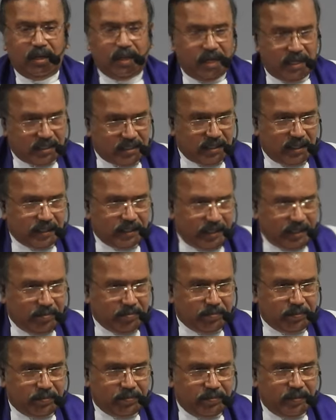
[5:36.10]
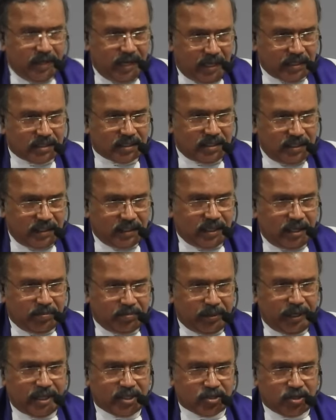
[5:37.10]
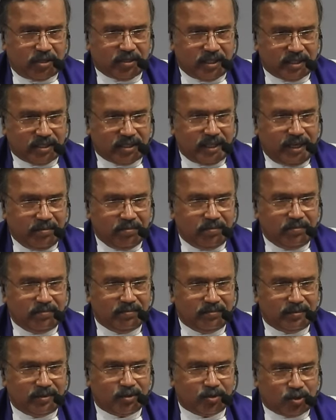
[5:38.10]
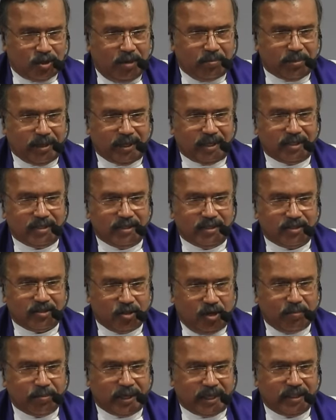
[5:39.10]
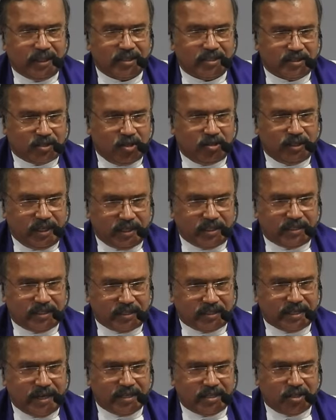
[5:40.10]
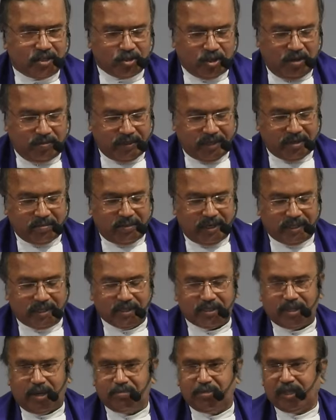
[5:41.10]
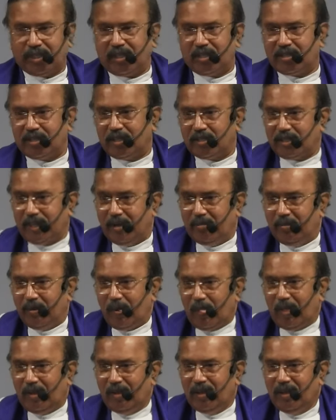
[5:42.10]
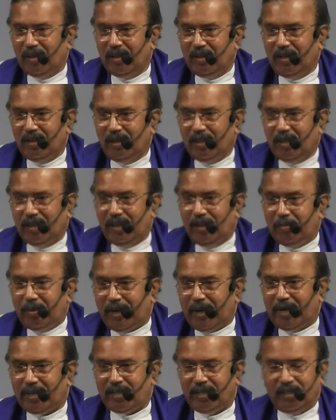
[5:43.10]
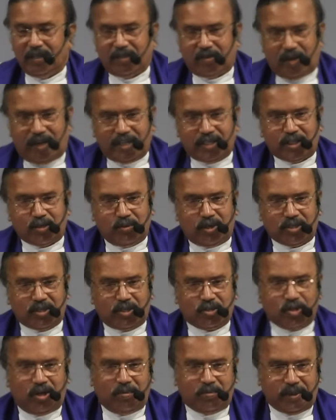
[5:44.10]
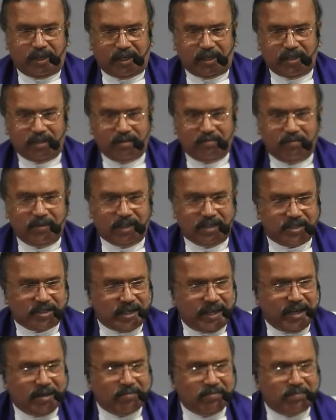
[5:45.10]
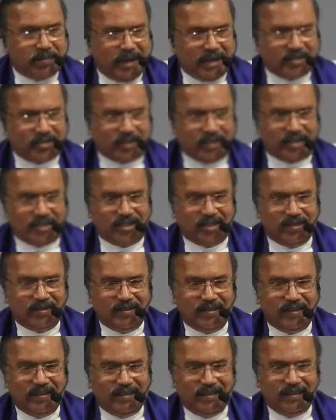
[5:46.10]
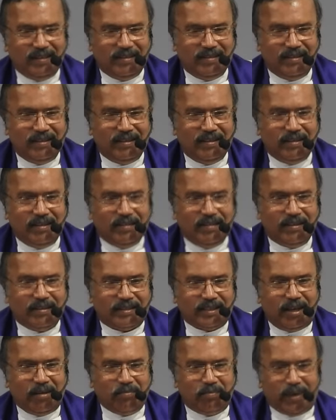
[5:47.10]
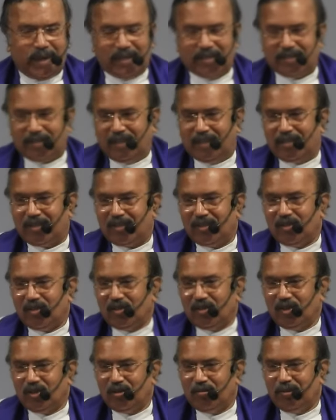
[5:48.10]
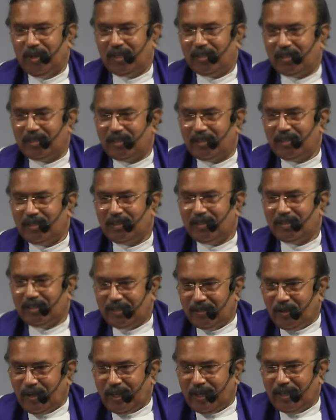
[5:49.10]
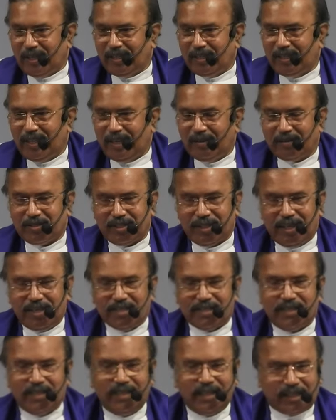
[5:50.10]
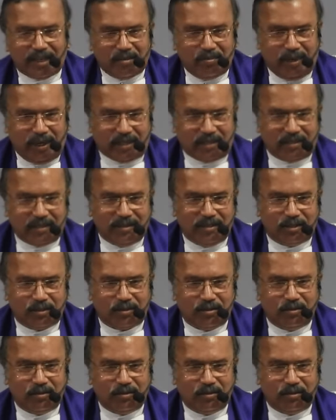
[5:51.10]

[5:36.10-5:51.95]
Last year I preached on the same topic. They changed the topic, but the subject is the same. Liberating Christ was the topic, but same passage. But today they have changed a little bit.